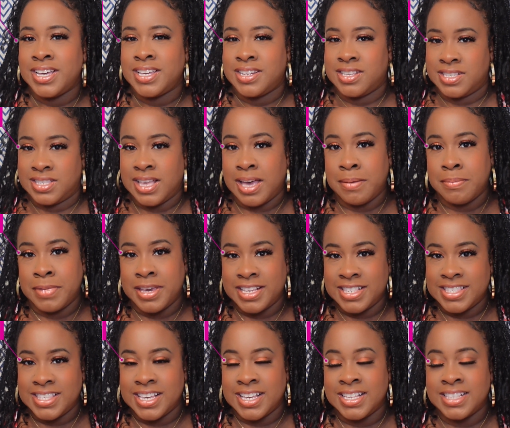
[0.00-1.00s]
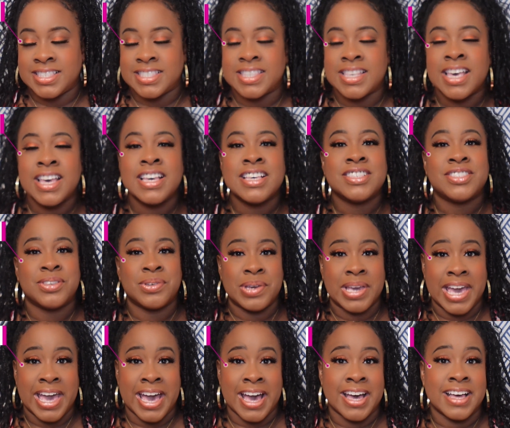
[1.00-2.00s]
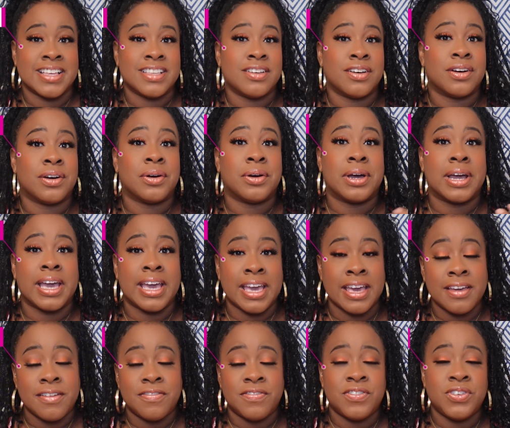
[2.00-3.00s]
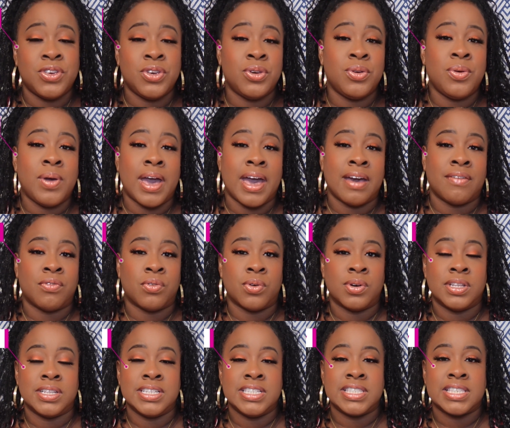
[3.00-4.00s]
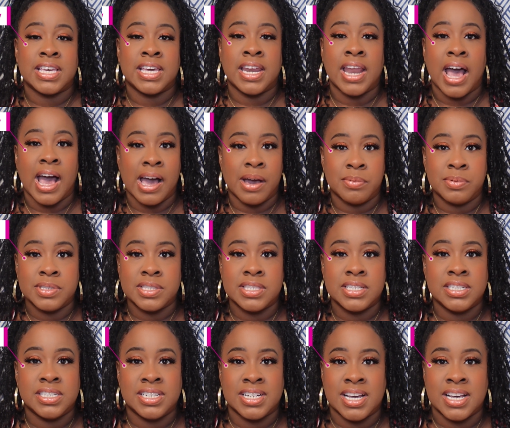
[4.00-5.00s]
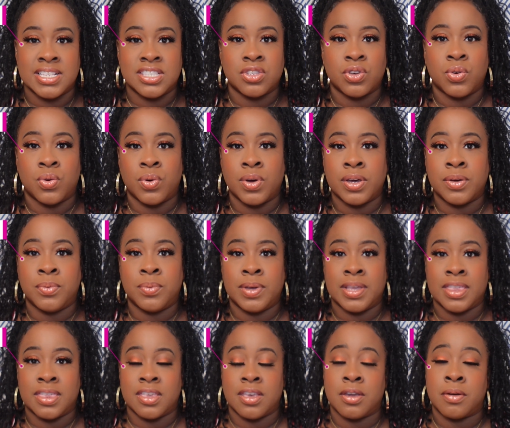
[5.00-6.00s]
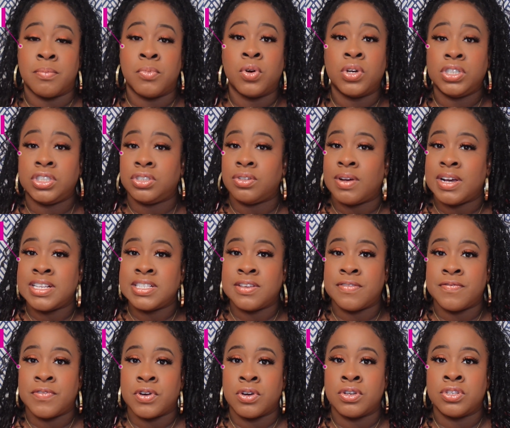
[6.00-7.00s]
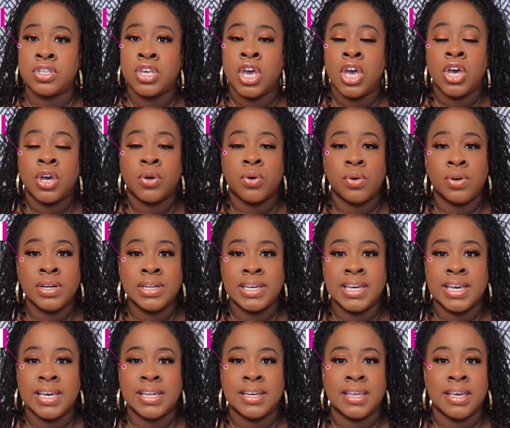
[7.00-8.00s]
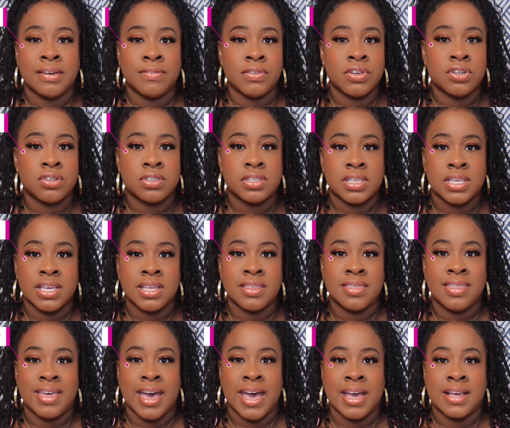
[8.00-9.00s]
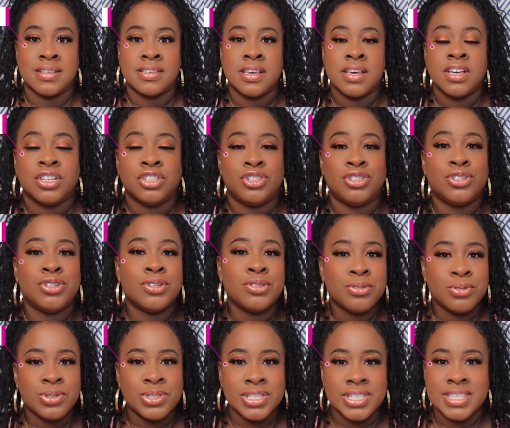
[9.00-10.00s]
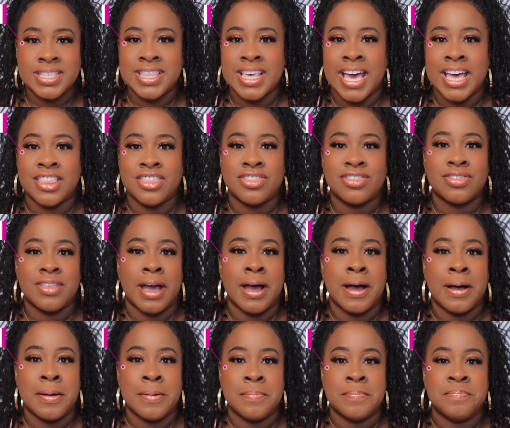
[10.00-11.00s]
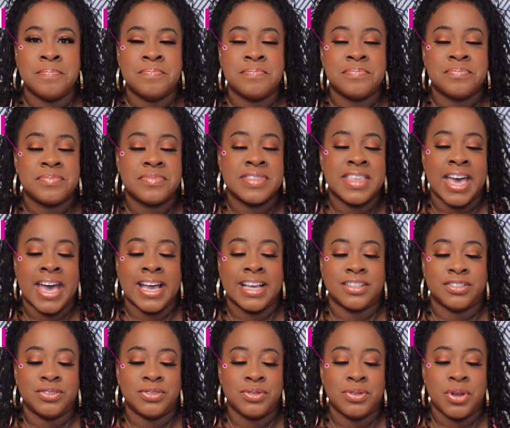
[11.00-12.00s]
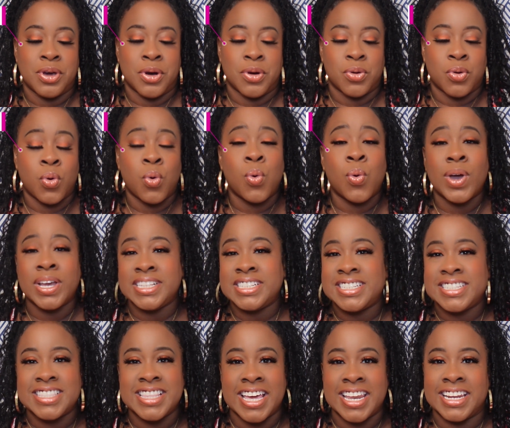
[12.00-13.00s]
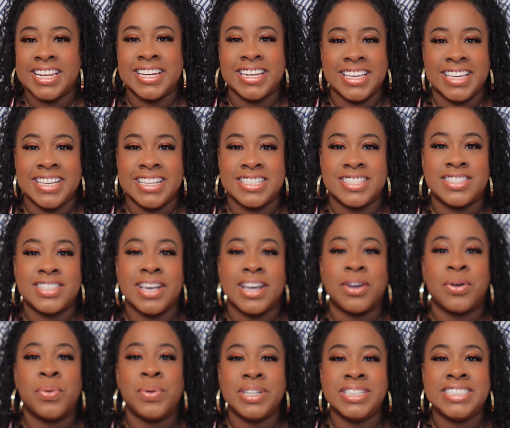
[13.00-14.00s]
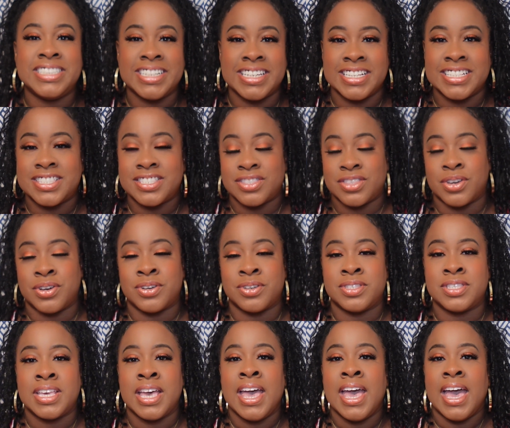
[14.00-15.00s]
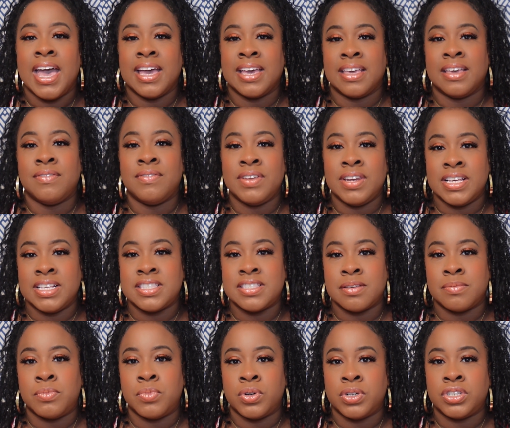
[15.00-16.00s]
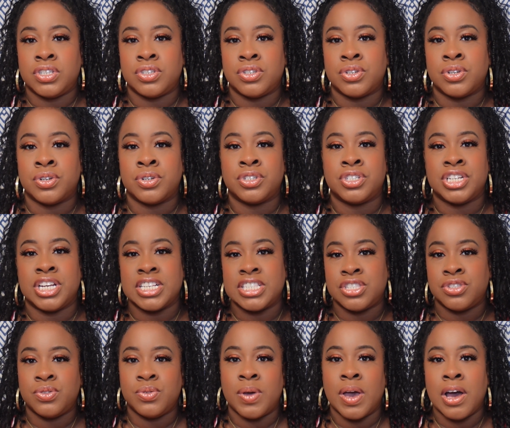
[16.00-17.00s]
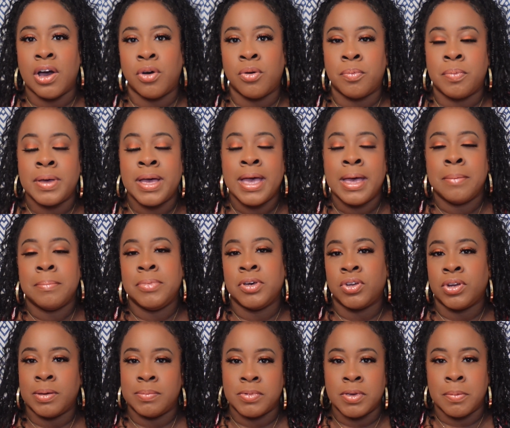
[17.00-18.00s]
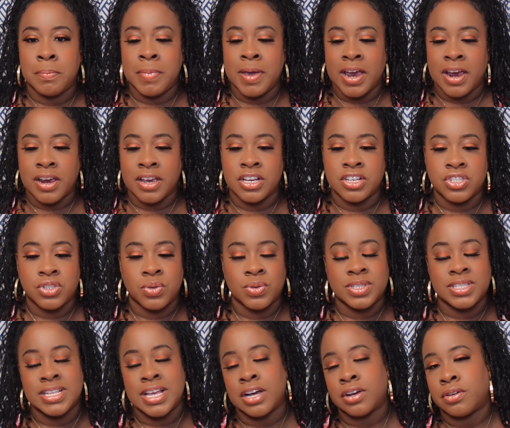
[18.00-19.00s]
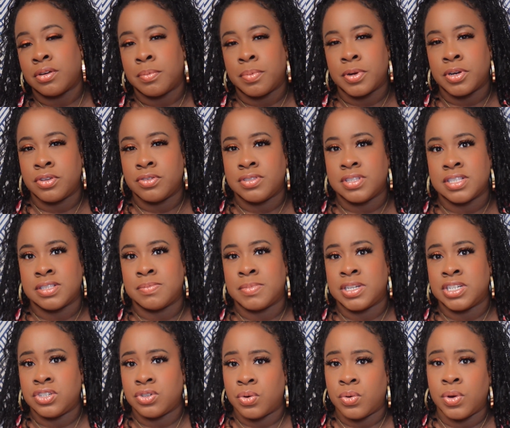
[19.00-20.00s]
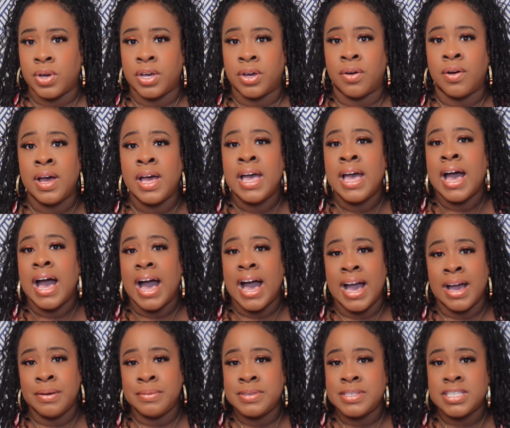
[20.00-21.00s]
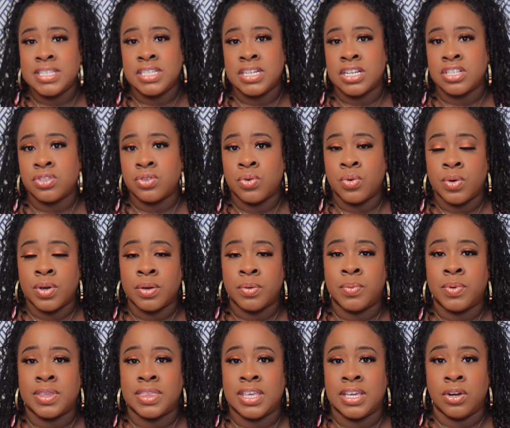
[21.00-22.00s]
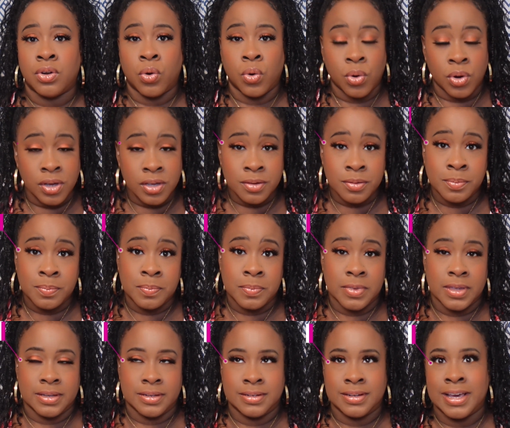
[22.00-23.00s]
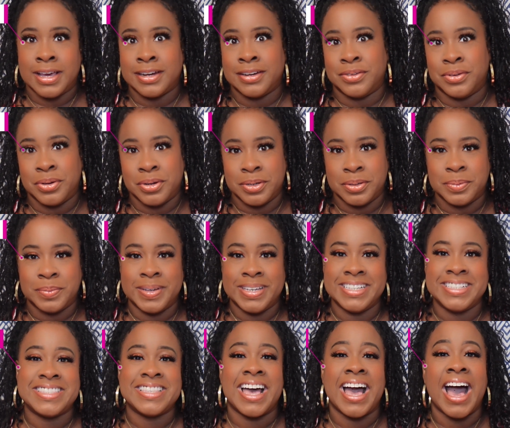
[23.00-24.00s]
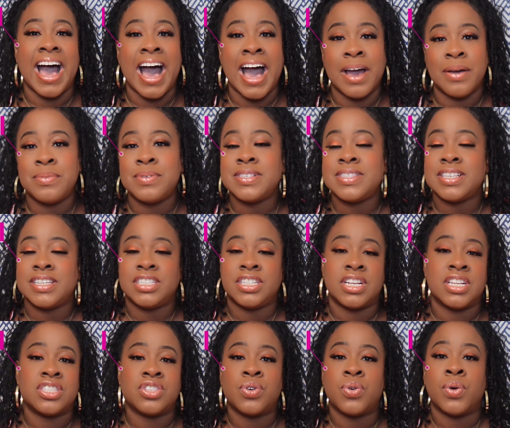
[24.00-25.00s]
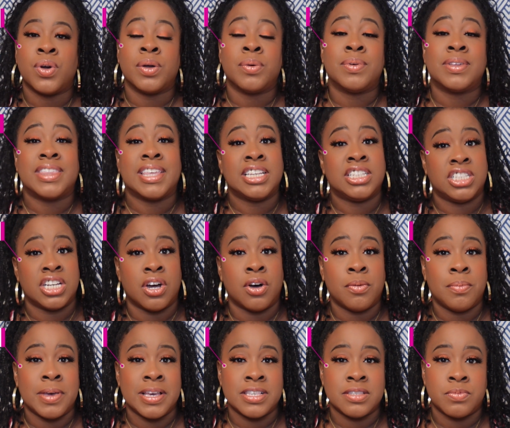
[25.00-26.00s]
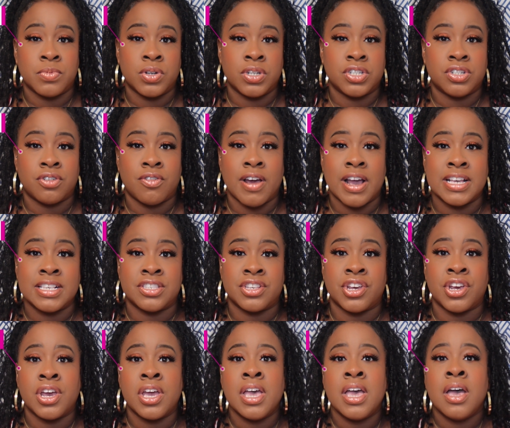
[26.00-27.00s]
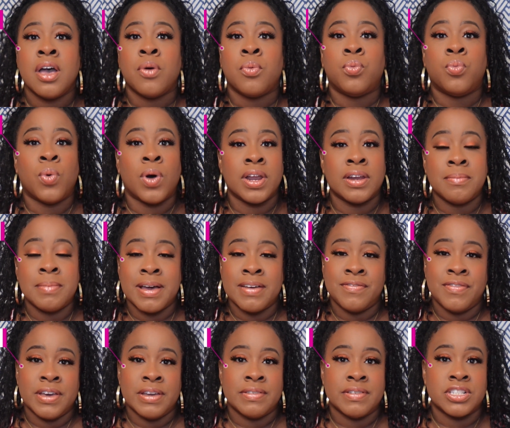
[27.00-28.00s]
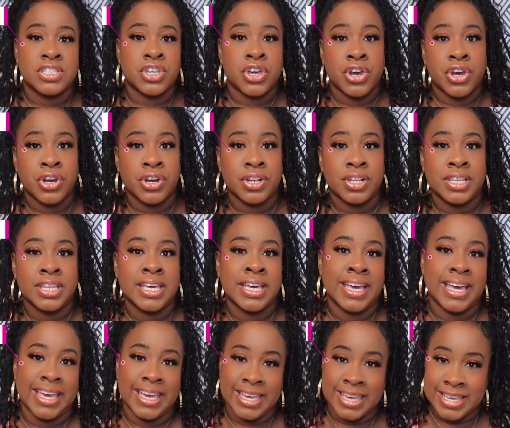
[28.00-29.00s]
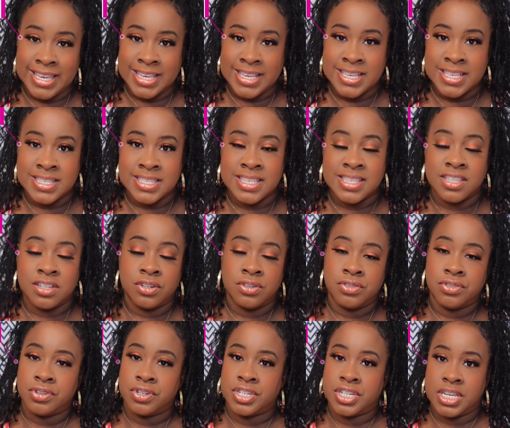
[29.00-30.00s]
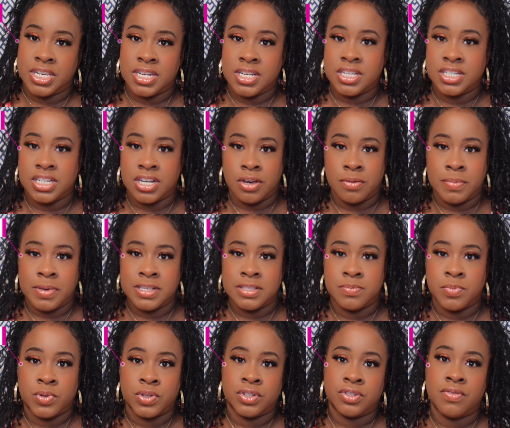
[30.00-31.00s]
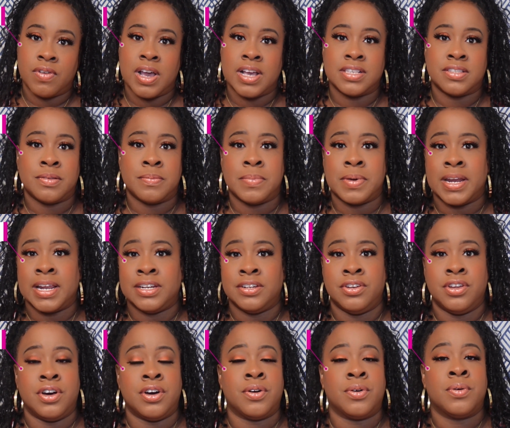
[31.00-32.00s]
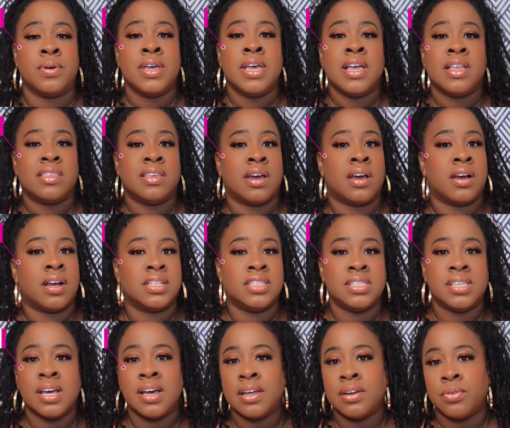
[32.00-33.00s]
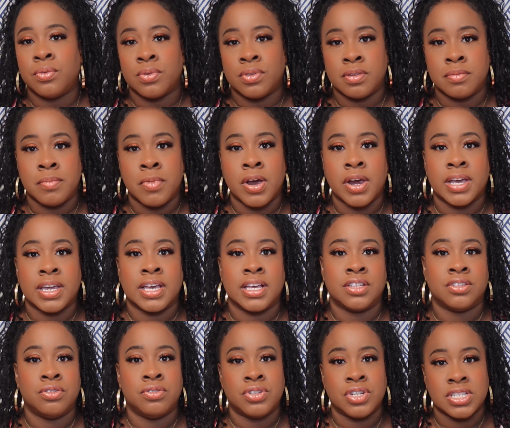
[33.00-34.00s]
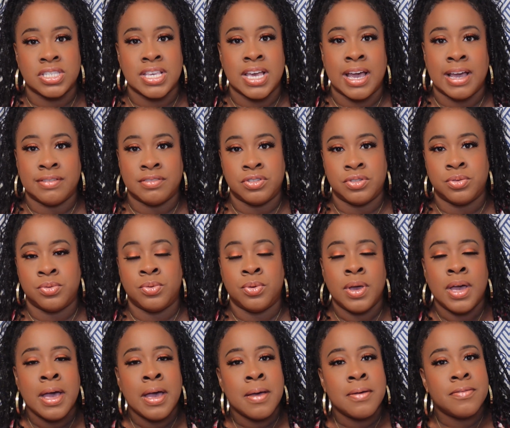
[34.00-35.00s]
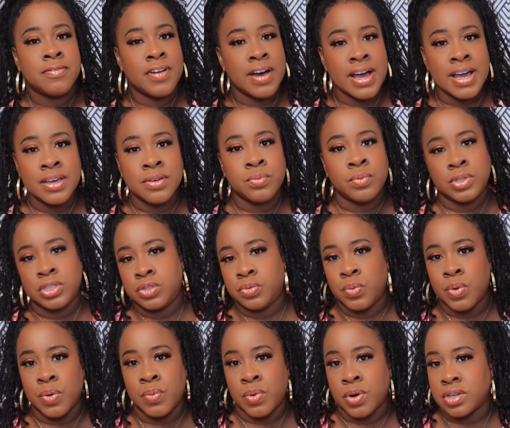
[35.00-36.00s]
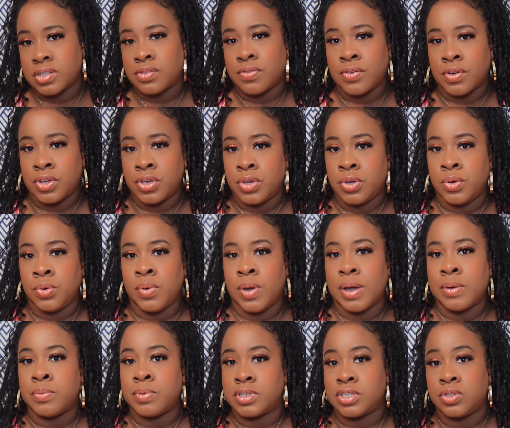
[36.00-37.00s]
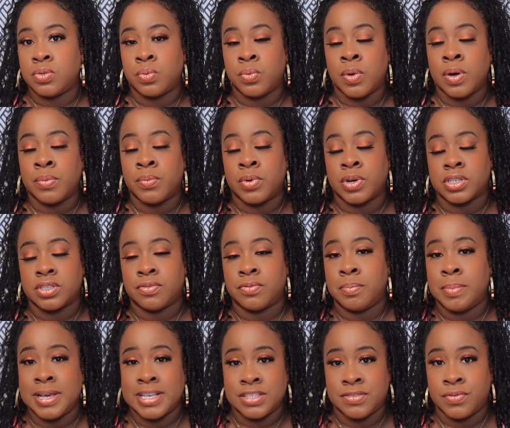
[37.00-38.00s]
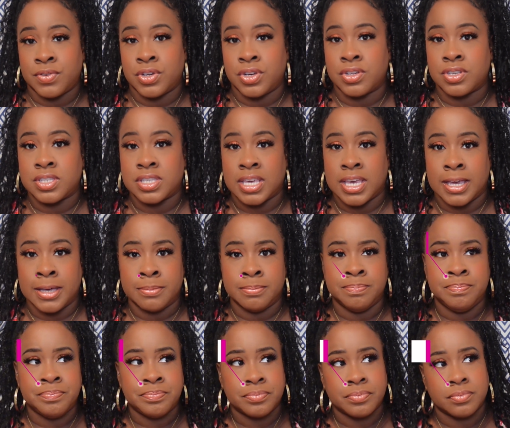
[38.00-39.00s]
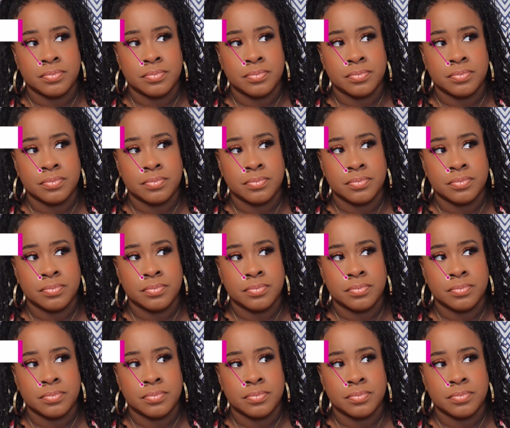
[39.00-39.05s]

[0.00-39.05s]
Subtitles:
Does that make sense? So yeah. If you have oily skin, I would suggest going with your moisturizer first, going and giving your skin that juice, that you know, quench that it needs, quenching its thirst and giving it some moisture just to help build up your barrier so it's not going to produce as much oil. I would suggest going with an oil, not an oil base. I would suggest going with a gel-based moisturizer. One of my favorites currently is the Neutrogena gel-based moisturizer, but I know there are a ton on the market. You just have to find which one works for you and which one works best for your skin.